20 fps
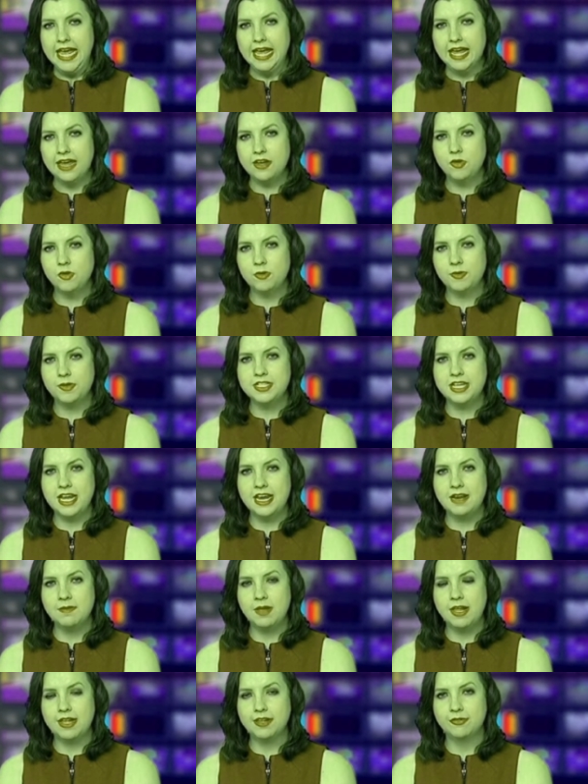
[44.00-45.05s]
And all
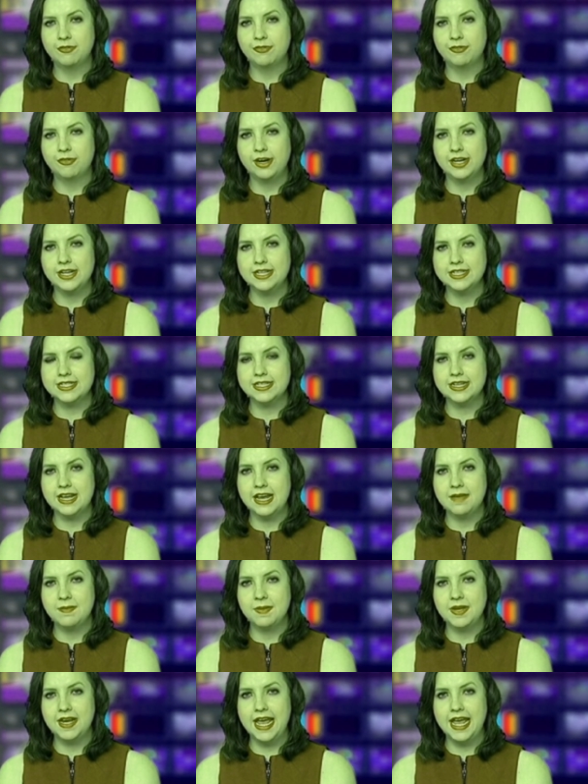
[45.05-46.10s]
teen Michael Free has
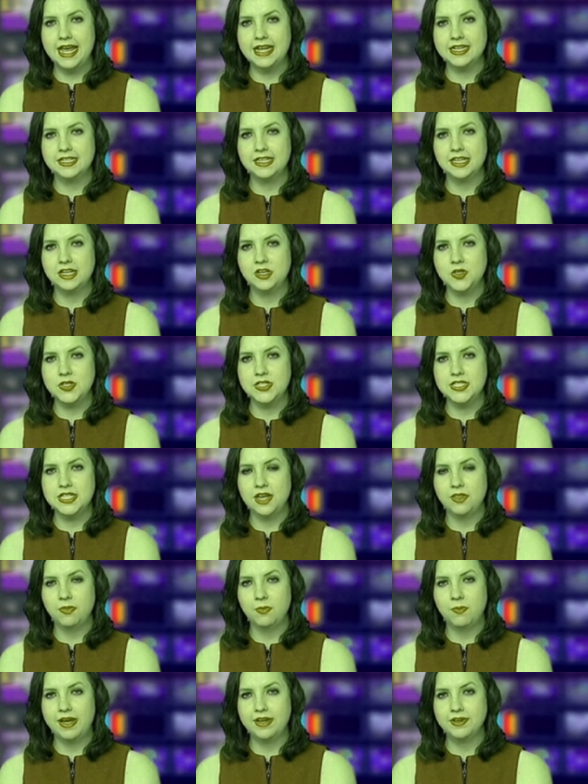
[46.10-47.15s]
today been handed the New
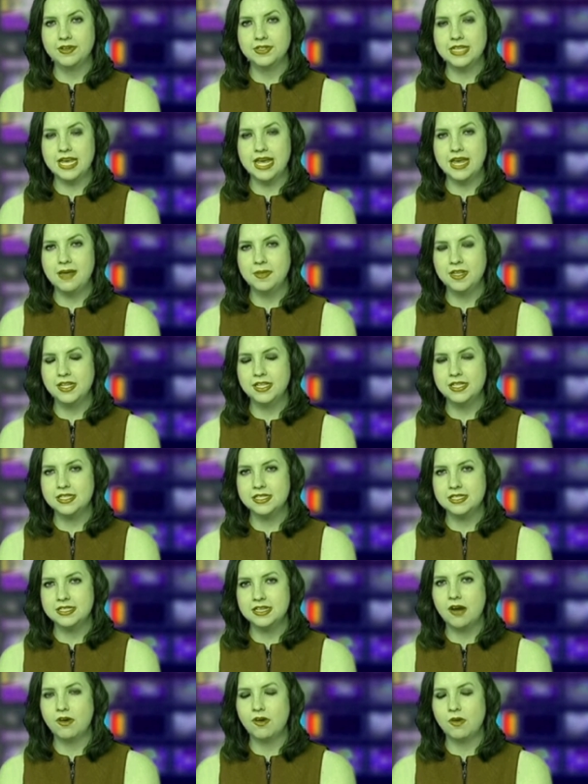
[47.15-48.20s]
South Wales Ambulance
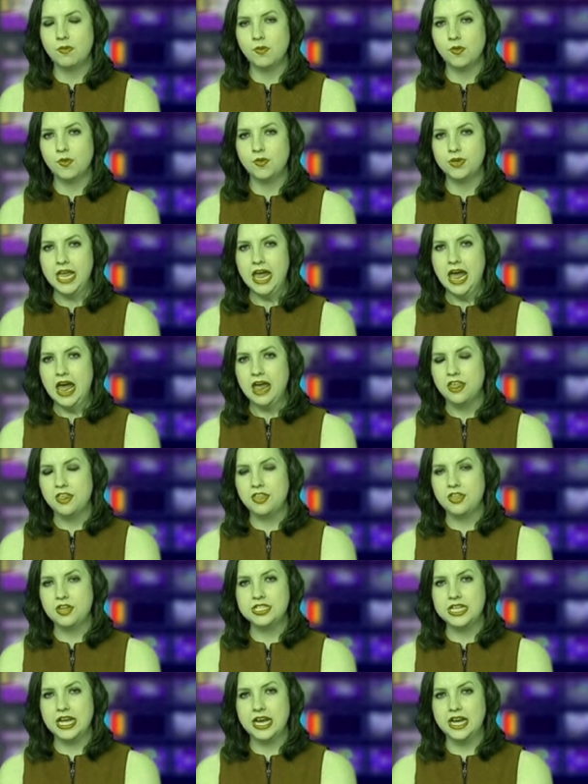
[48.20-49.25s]
Star Award. The
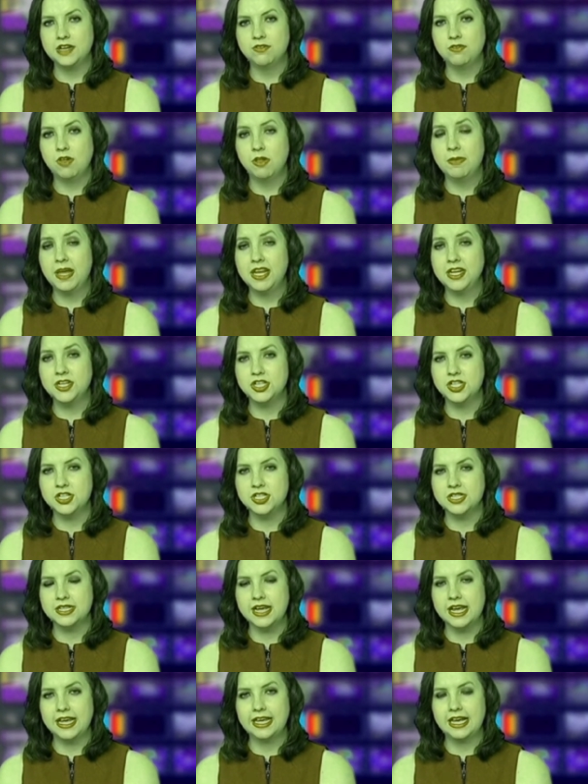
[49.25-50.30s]
13-year-old managed to
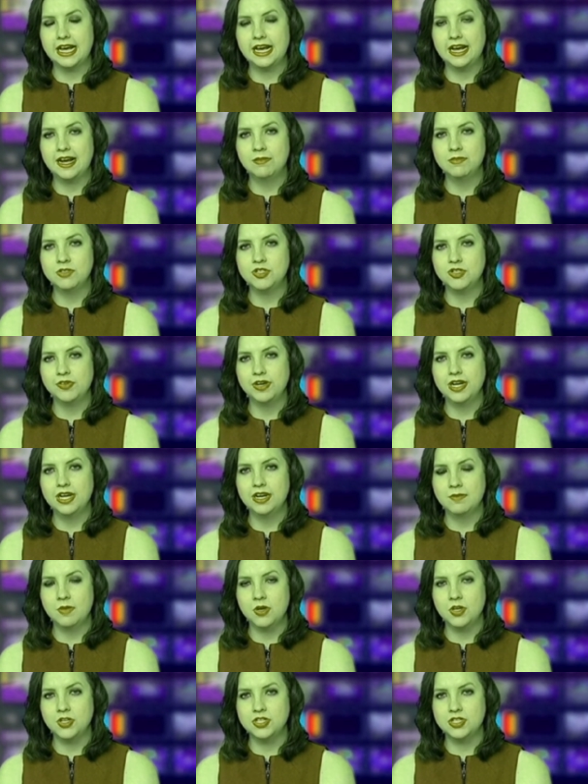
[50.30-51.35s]
stay calm during an
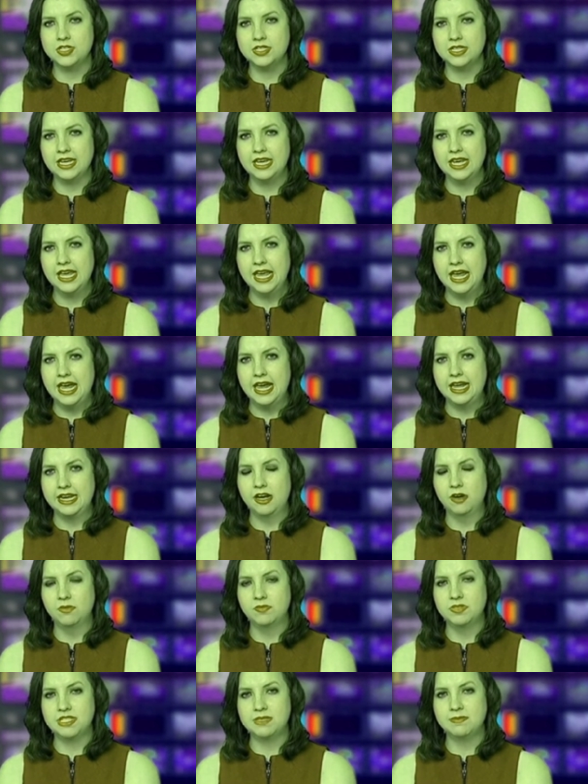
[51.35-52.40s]
emergency and
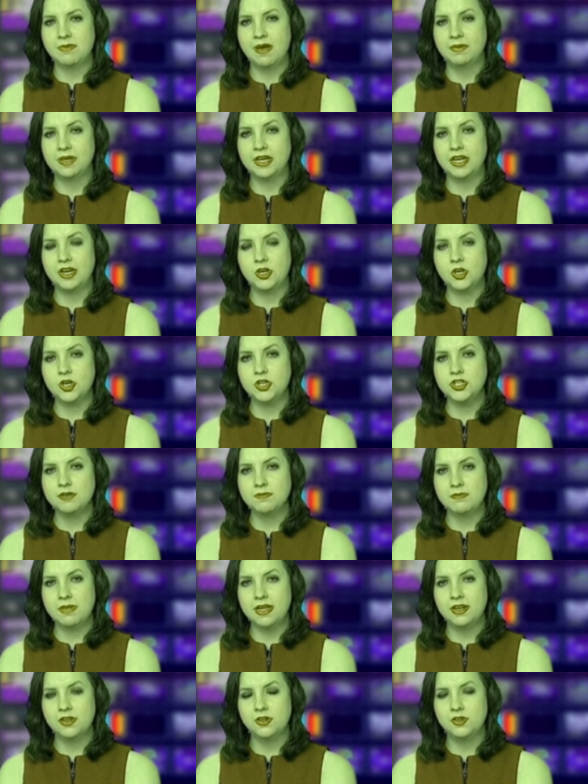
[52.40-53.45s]
helped his mum get urgent
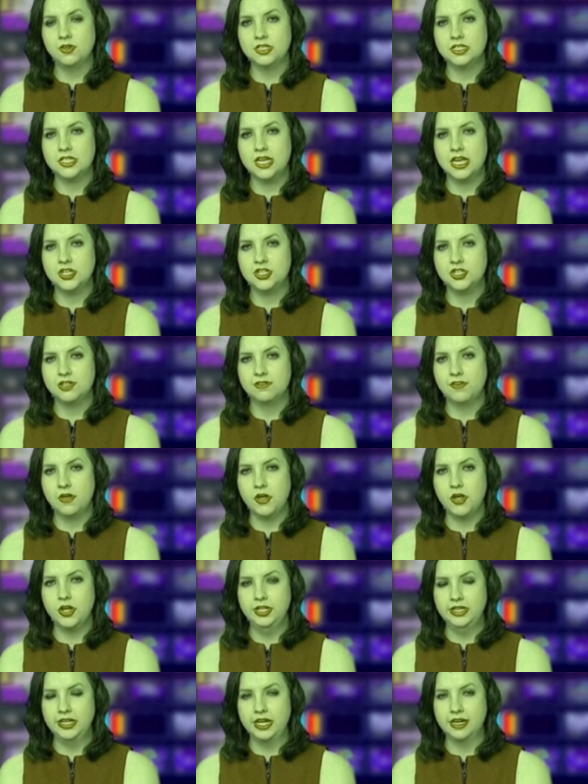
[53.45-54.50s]
medical attention for
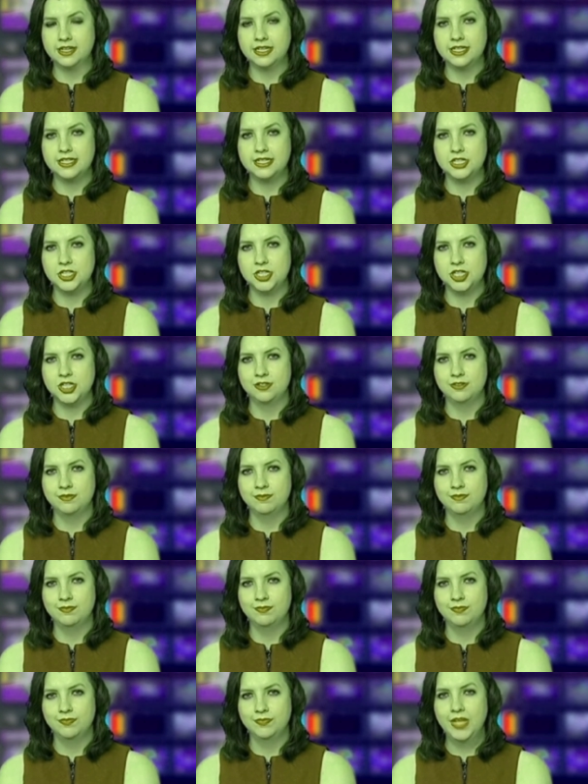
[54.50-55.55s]
her lung
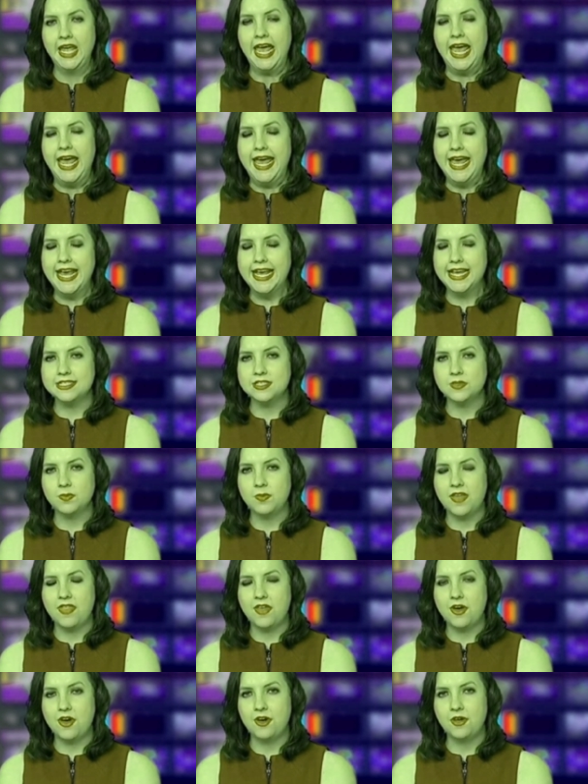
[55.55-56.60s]
condition. Here's the
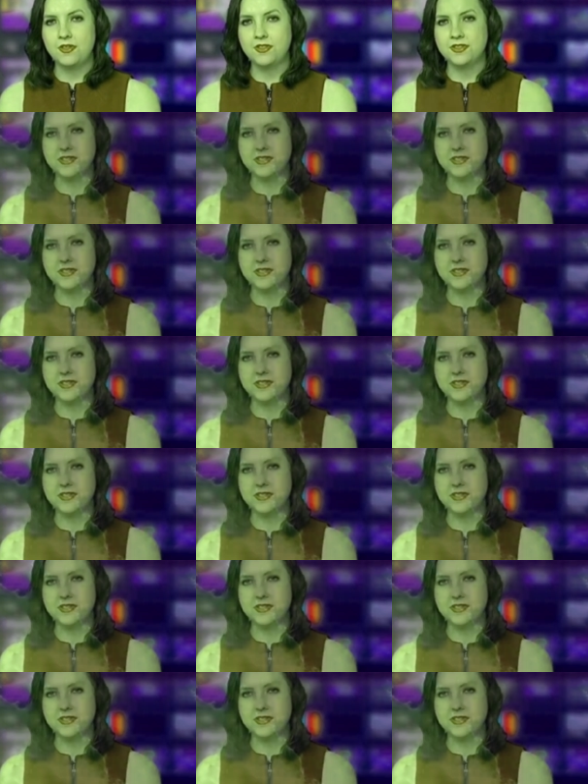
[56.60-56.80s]
weather on